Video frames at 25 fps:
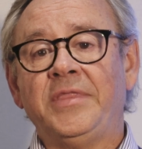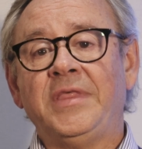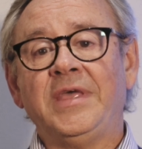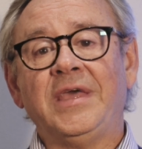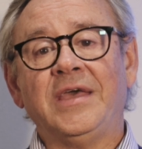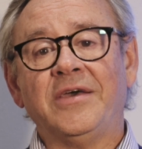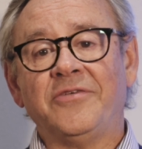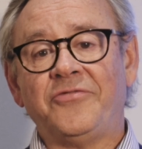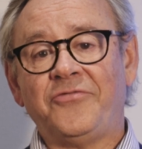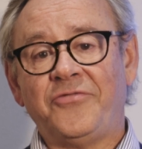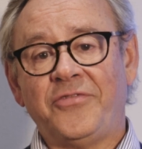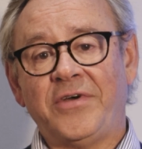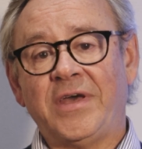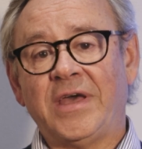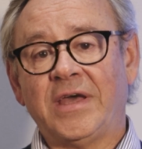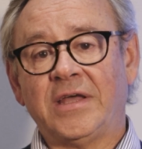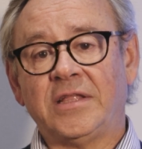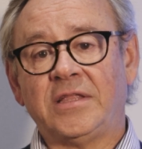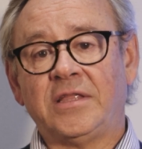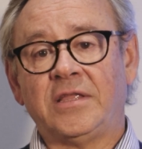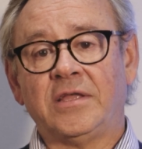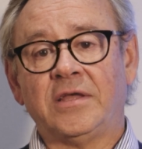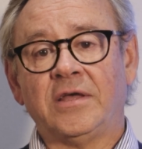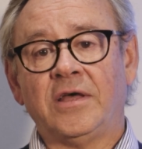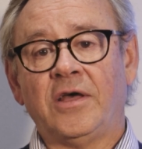the
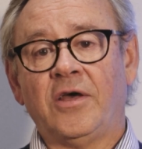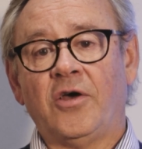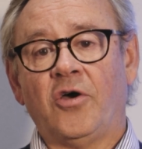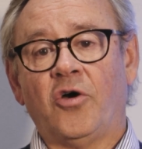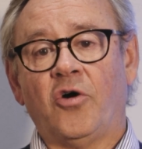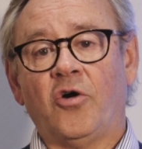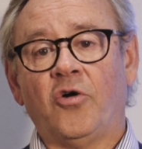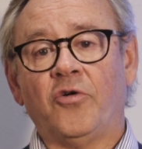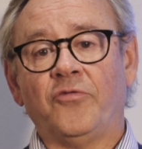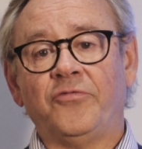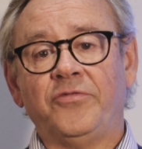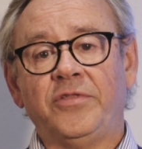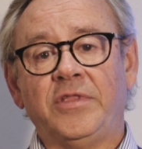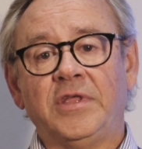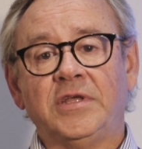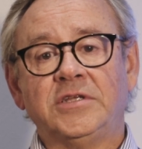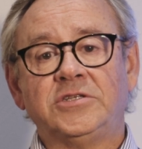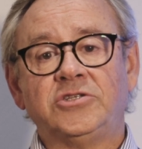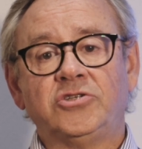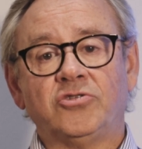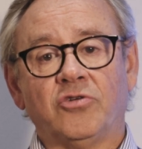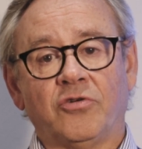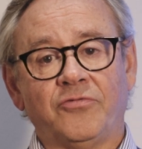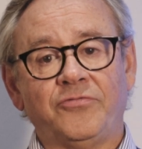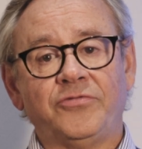effect of the
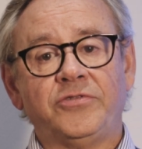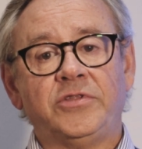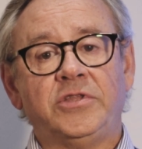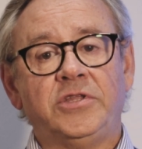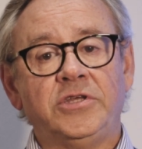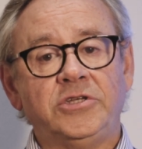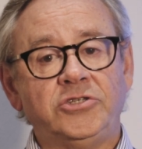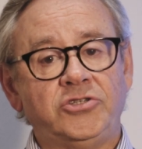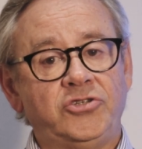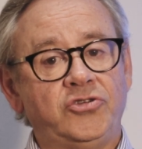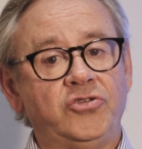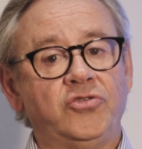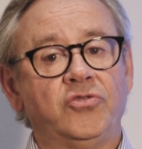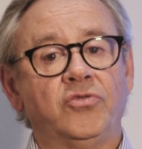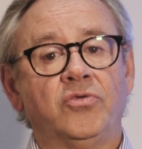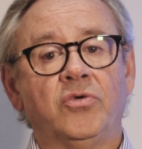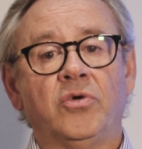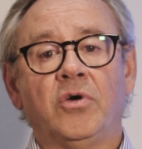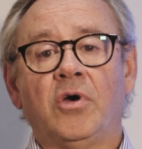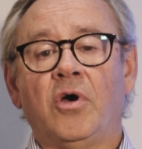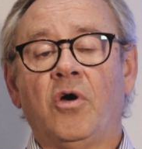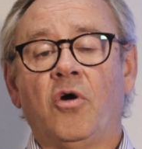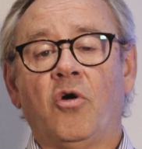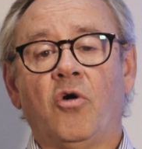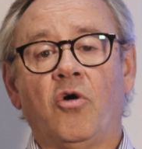soft
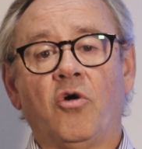tissue